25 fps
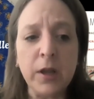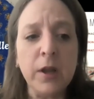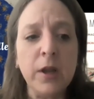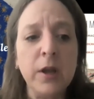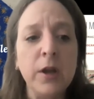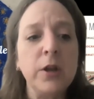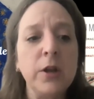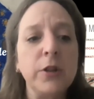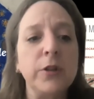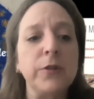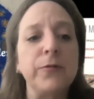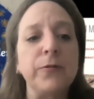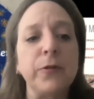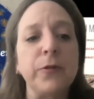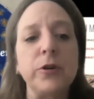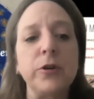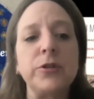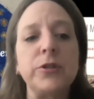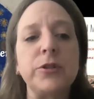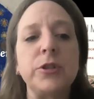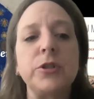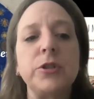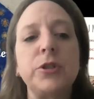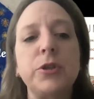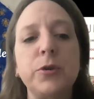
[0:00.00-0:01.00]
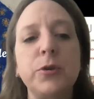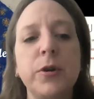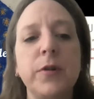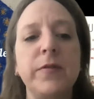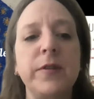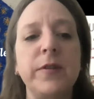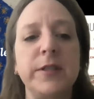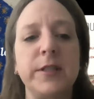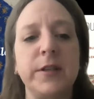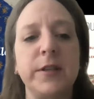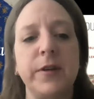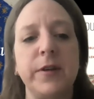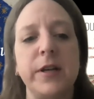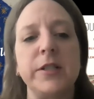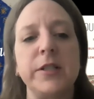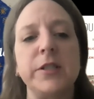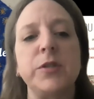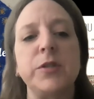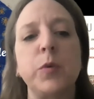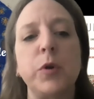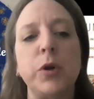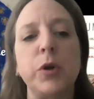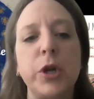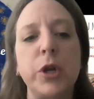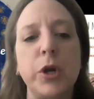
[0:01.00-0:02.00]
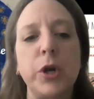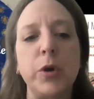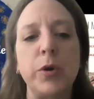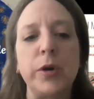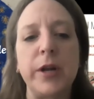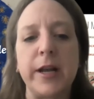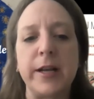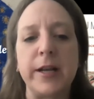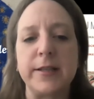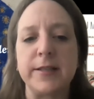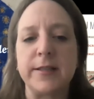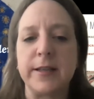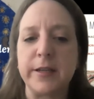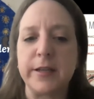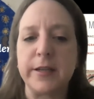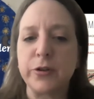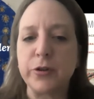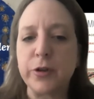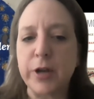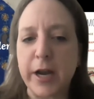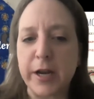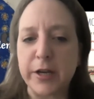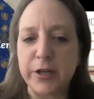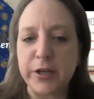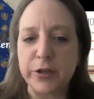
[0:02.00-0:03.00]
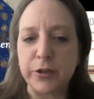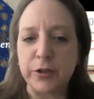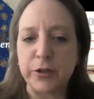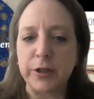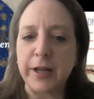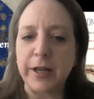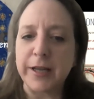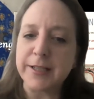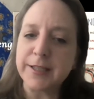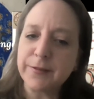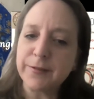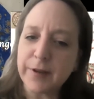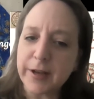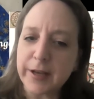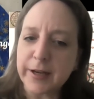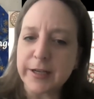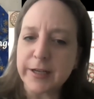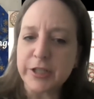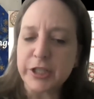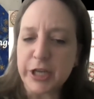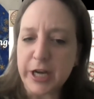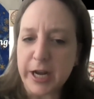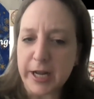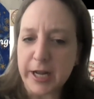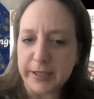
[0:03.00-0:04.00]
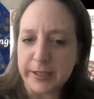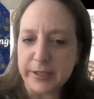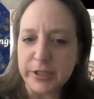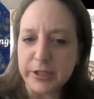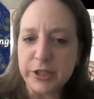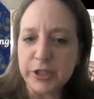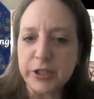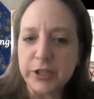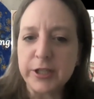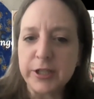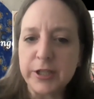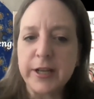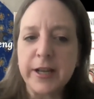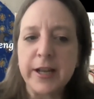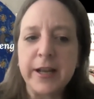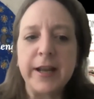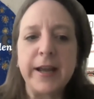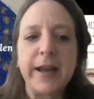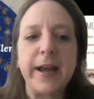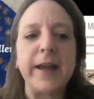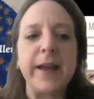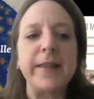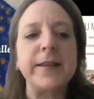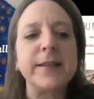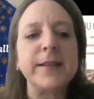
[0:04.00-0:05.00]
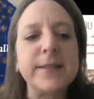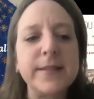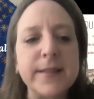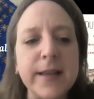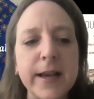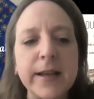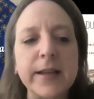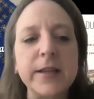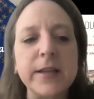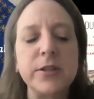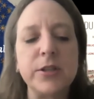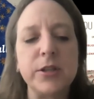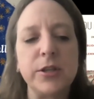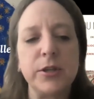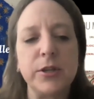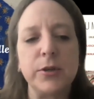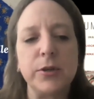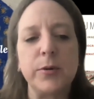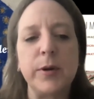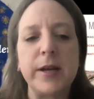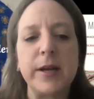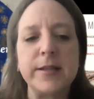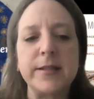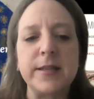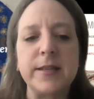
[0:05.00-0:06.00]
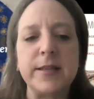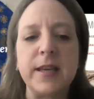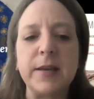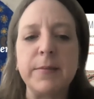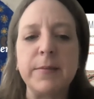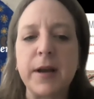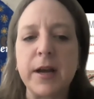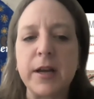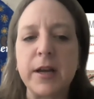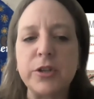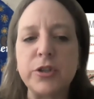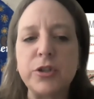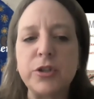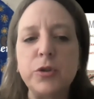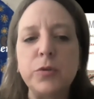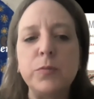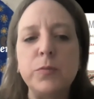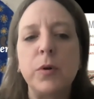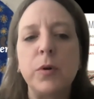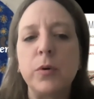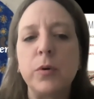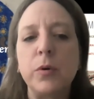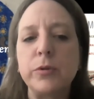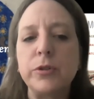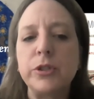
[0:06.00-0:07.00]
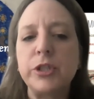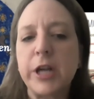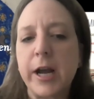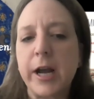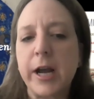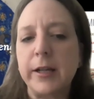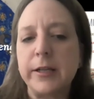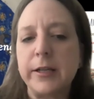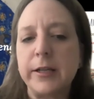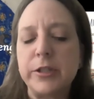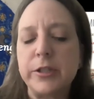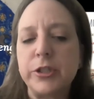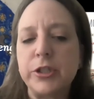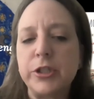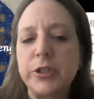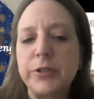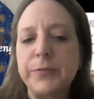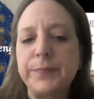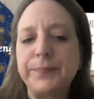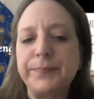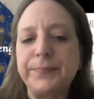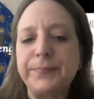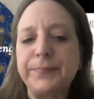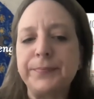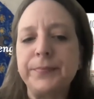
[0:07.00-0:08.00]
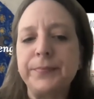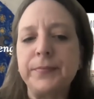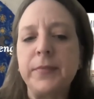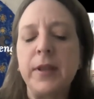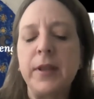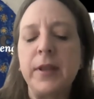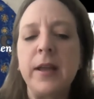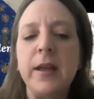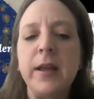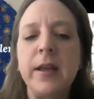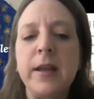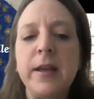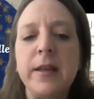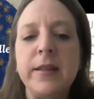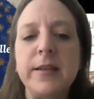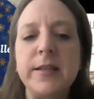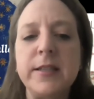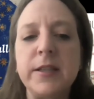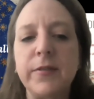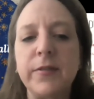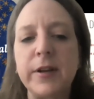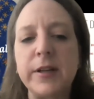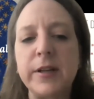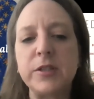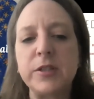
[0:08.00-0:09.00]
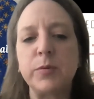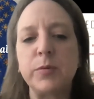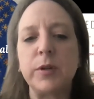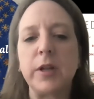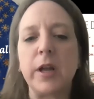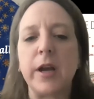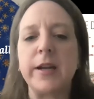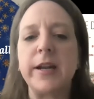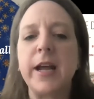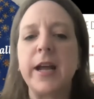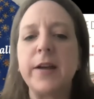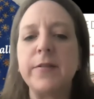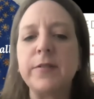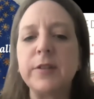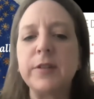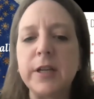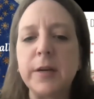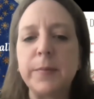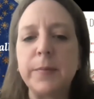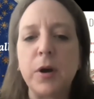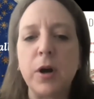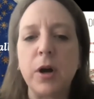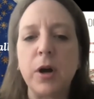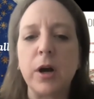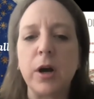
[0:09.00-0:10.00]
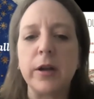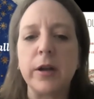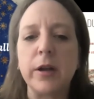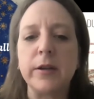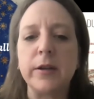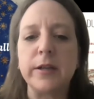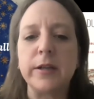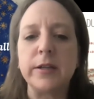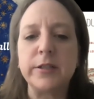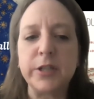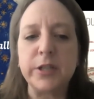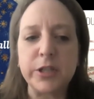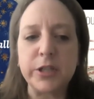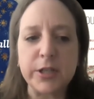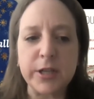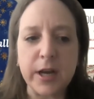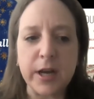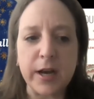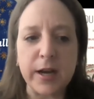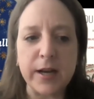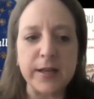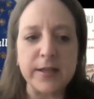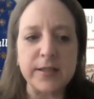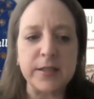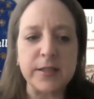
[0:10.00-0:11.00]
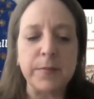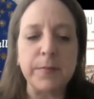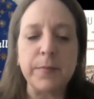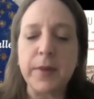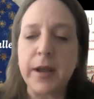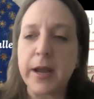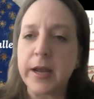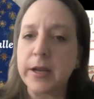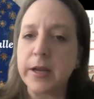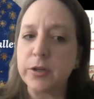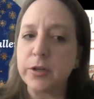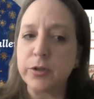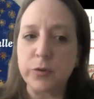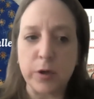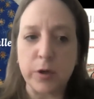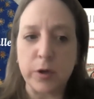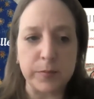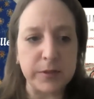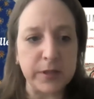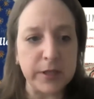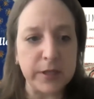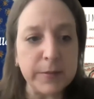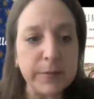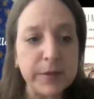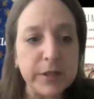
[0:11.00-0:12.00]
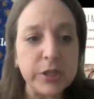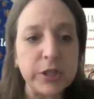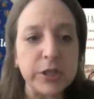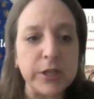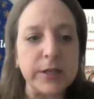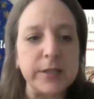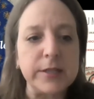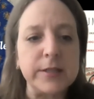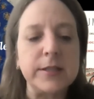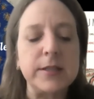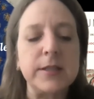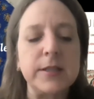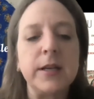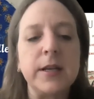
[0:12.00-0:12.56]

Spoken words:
The first 2 of these events were known as the International La Sfera Challenge, and the second 2 as the Image du Monde Challenge. These events relied heavily upon digitized manuscript images